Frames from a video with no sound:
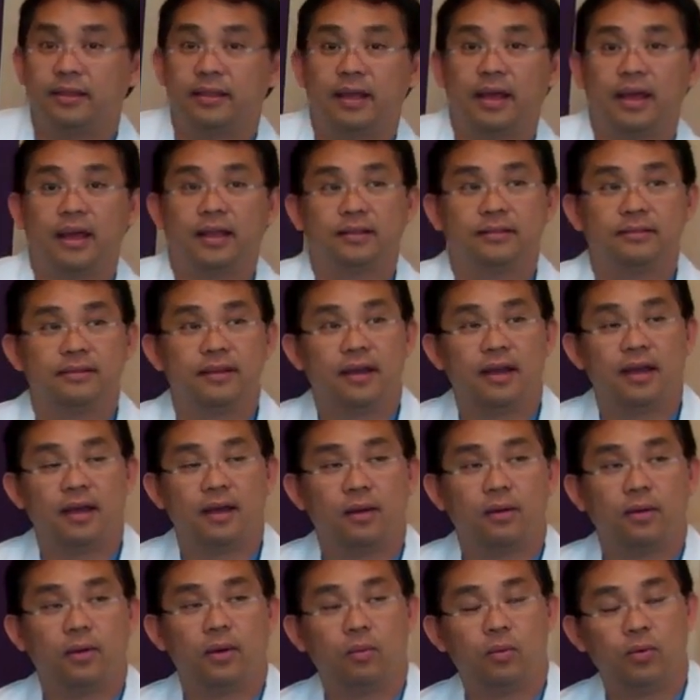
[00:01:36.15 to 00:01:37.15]
that
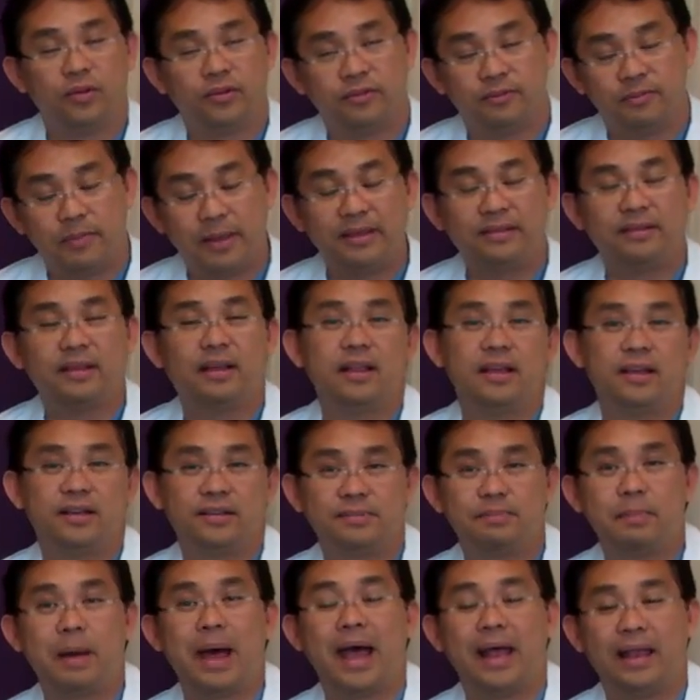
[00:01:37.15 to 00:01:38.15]
uh, was basically
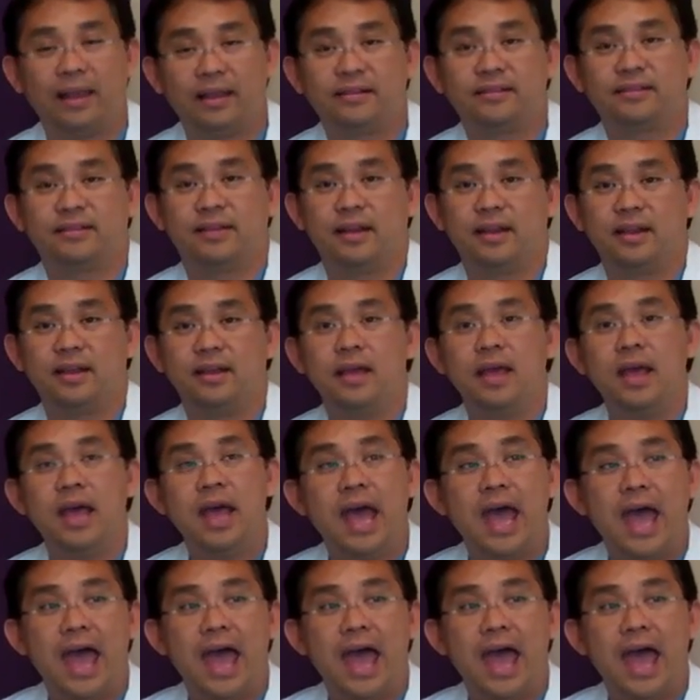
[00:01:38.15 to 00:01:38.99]
a pilot study.